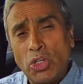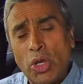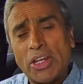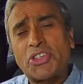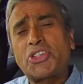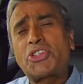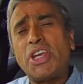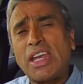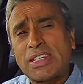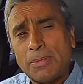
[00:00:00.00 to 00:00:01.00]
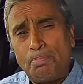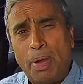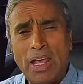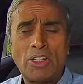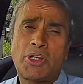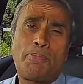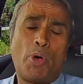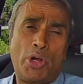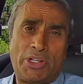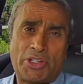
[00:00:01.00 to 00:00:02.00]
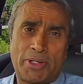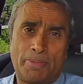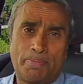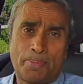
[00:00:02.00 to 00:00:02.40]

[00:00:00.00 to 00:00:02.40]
You get six penalty points